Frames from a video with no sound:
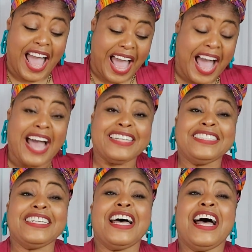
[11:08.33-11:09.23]

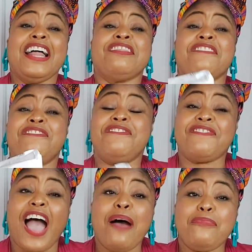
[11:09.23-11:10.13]
And the
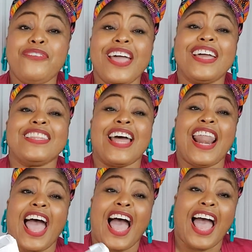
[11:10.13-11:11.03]
fabric
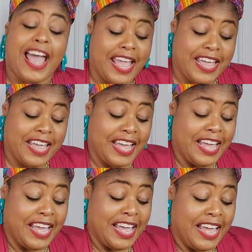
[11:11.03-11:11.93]
that I
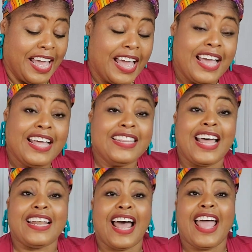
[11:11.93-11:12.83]

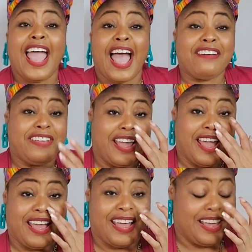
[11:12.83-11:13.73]
have
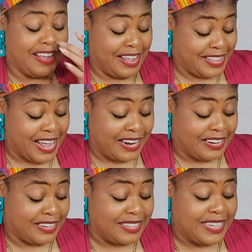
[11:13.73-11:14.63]
here that are
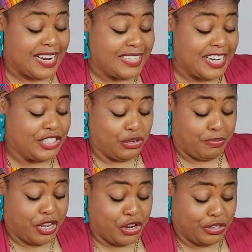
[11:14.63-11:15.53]
contended to
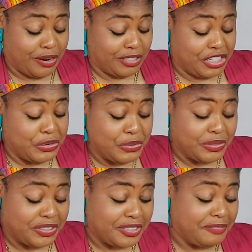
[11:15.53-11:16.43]
be
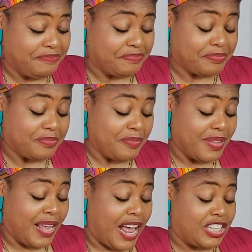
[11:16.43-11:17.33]
used,
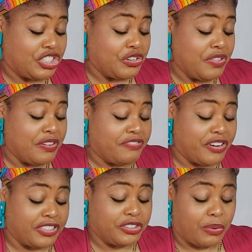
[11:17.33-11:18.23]
I'll show you the
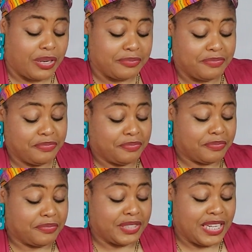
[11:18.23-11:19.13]
first one.
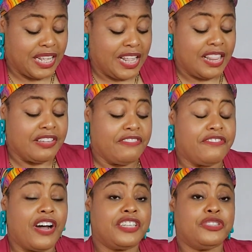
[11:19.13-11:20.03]
The
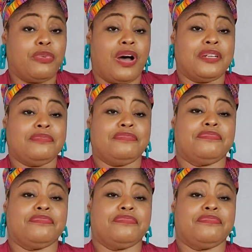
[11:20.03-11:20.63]
first one,